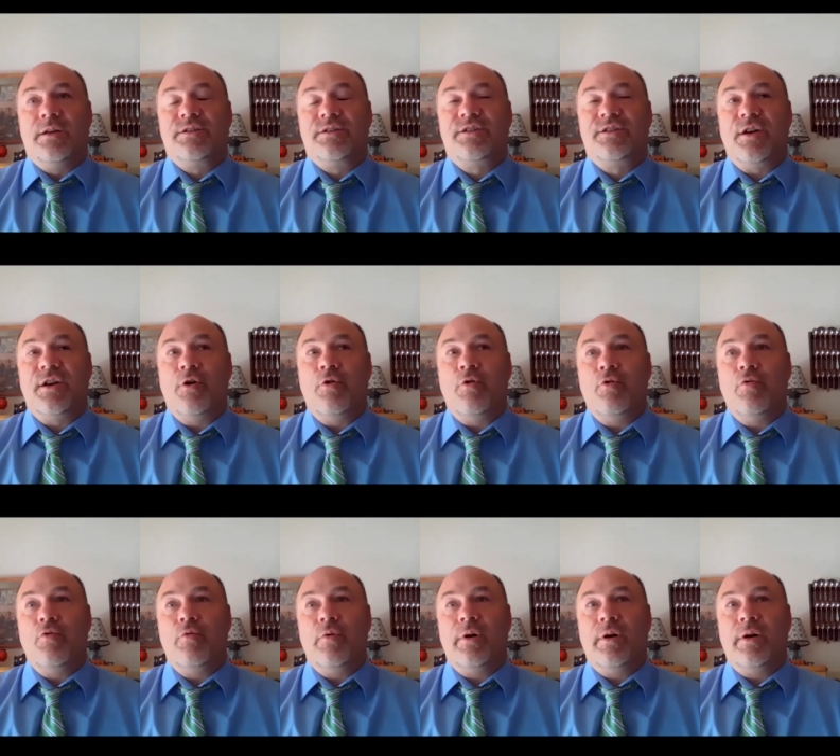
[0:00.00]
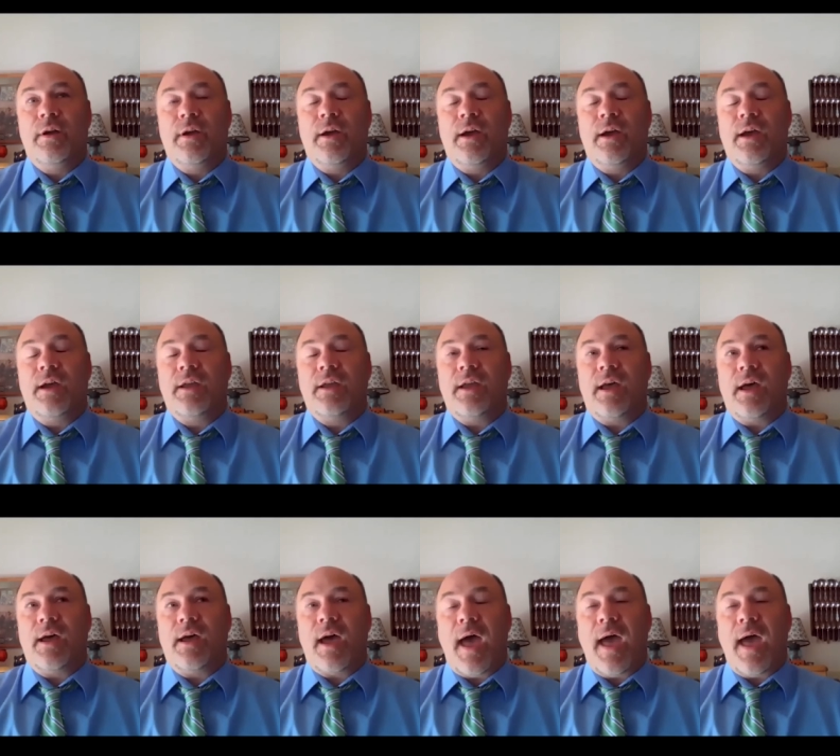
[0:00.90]
so
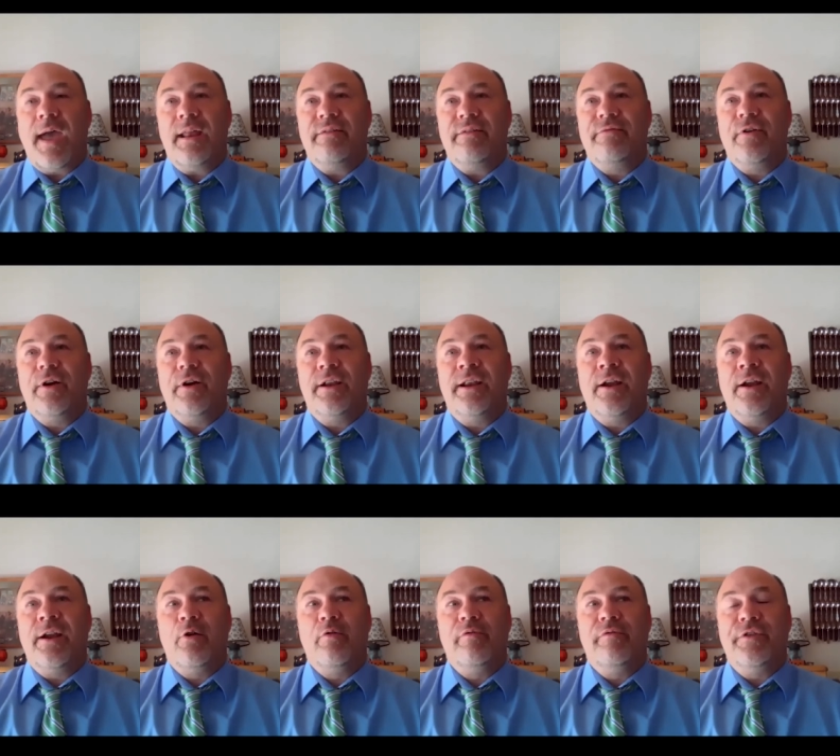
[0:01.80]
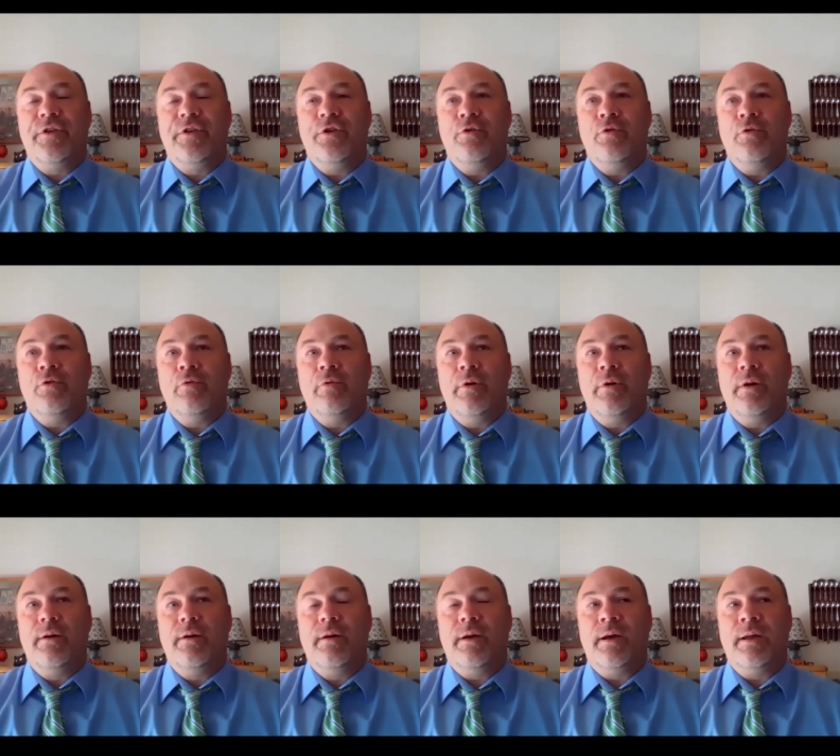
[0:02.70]
I had a very narrow view
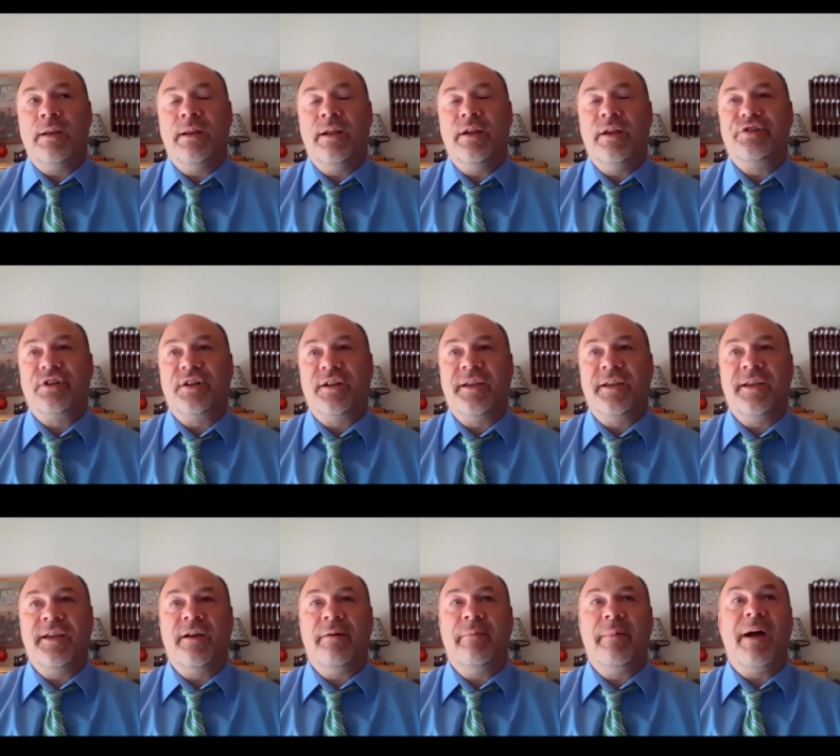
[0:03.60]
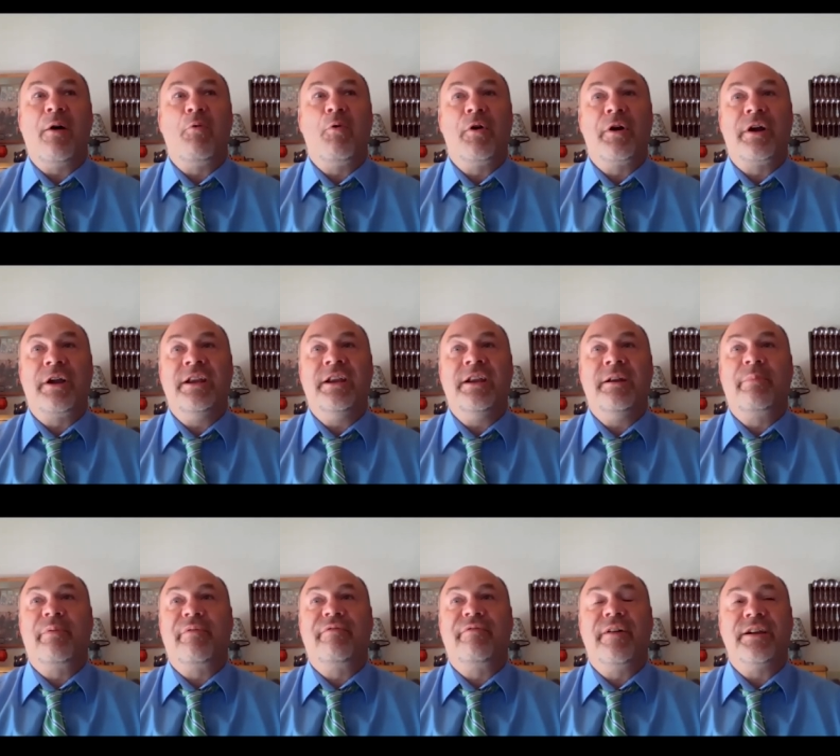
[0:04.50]
initially about working in the
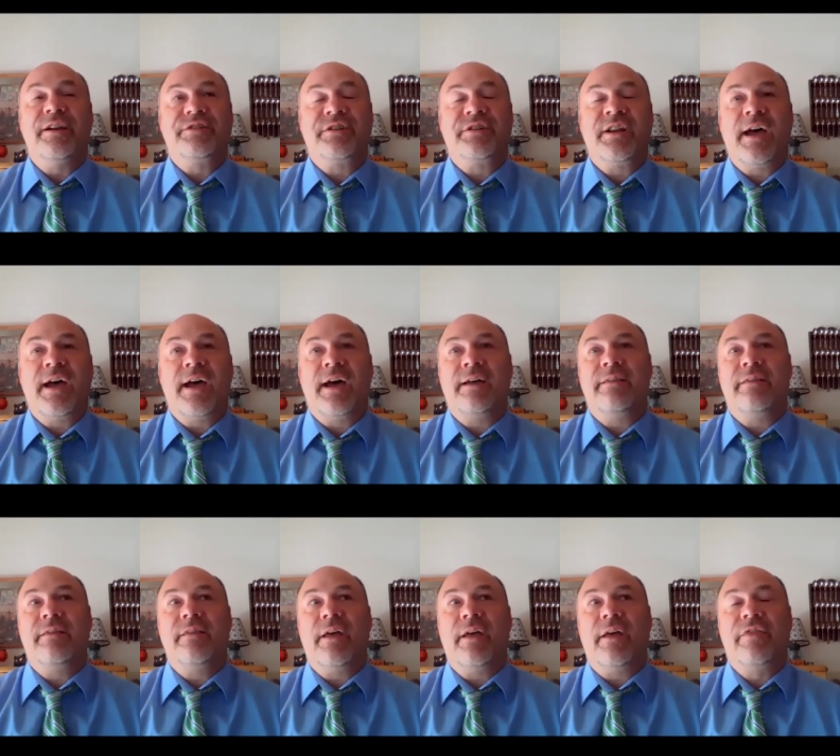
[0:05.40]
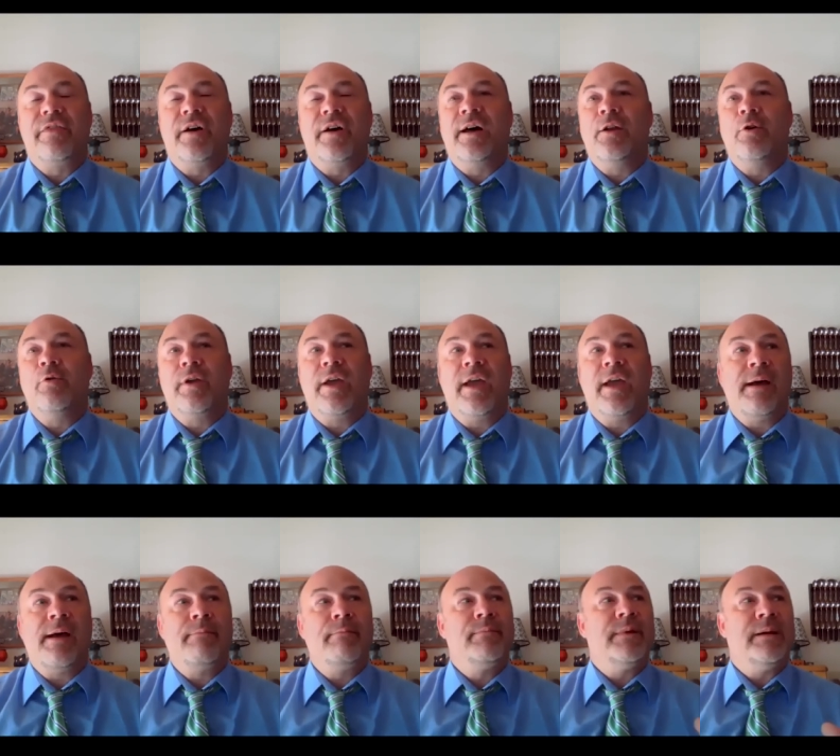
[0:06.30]
profession. I, I thought,
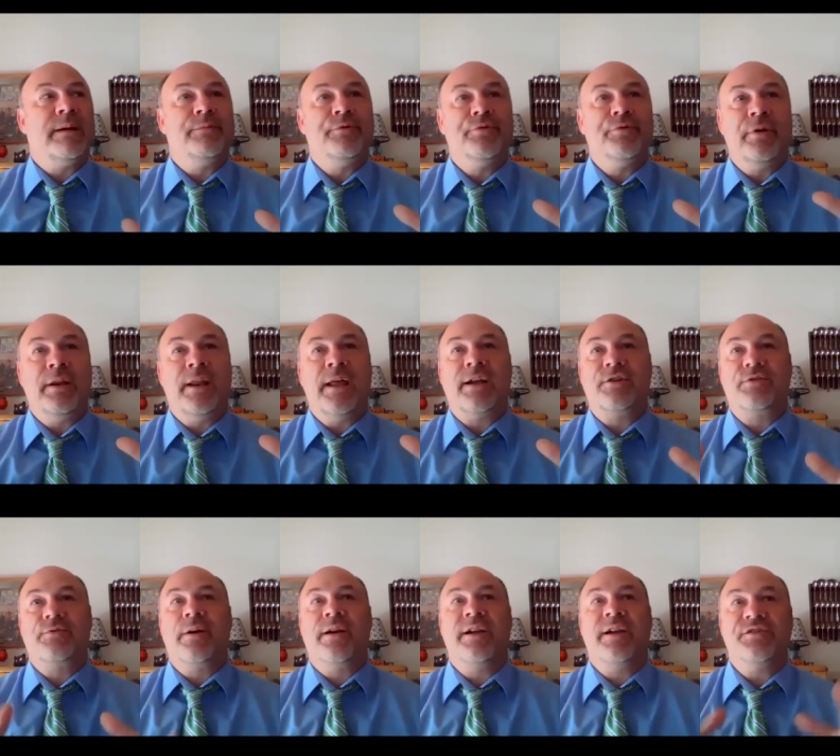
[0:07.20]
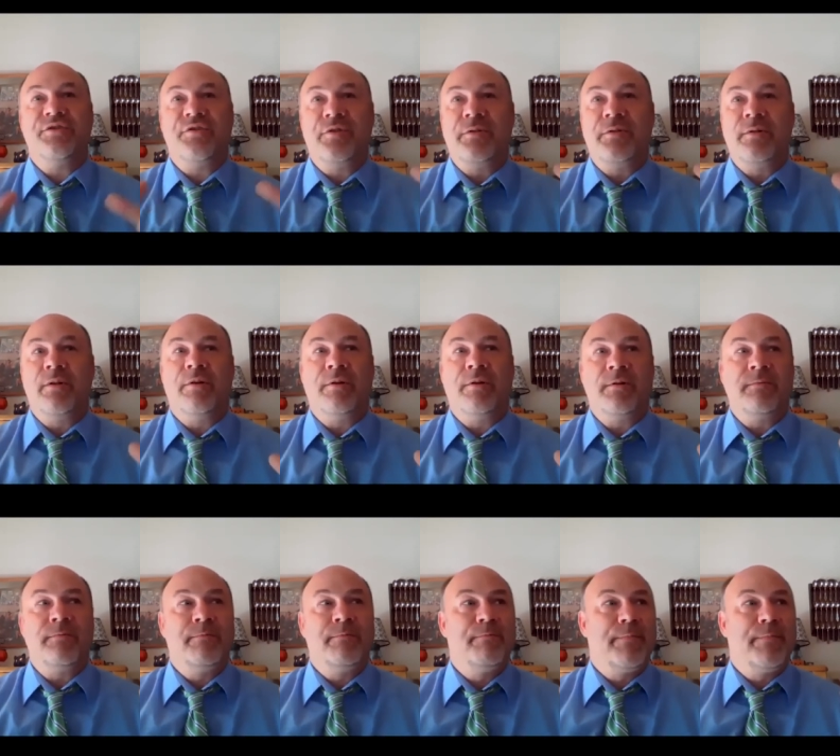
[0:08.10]
okay, I'm, I'm doing x-rays on,
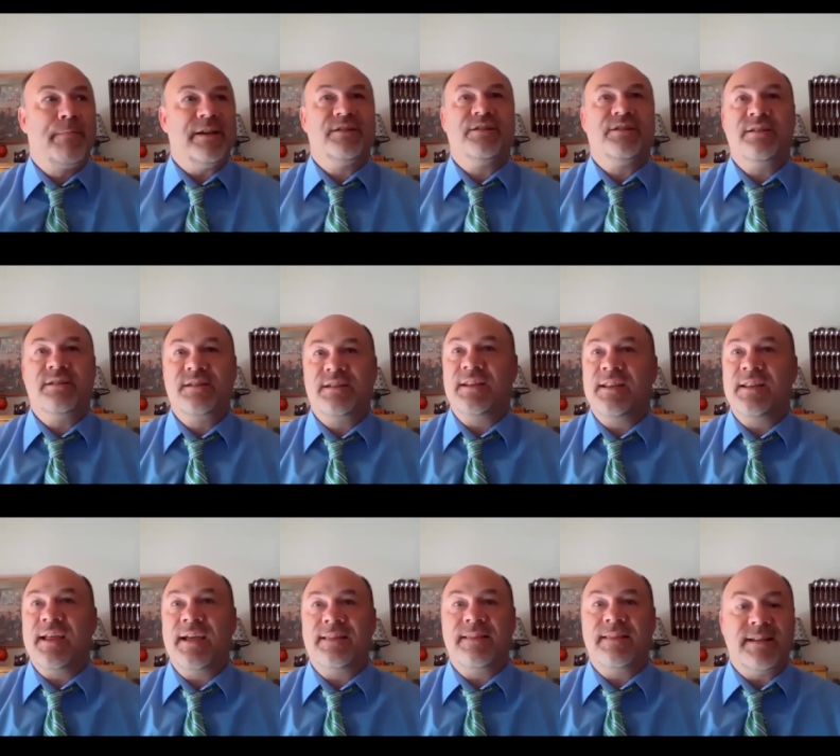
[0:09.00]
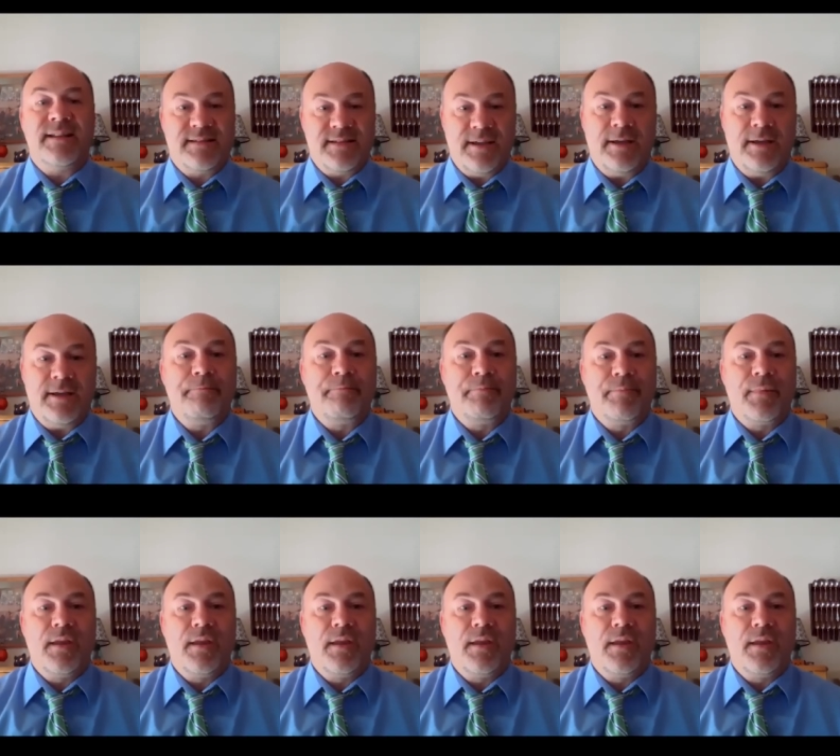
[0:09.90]
on patients and that, that's it.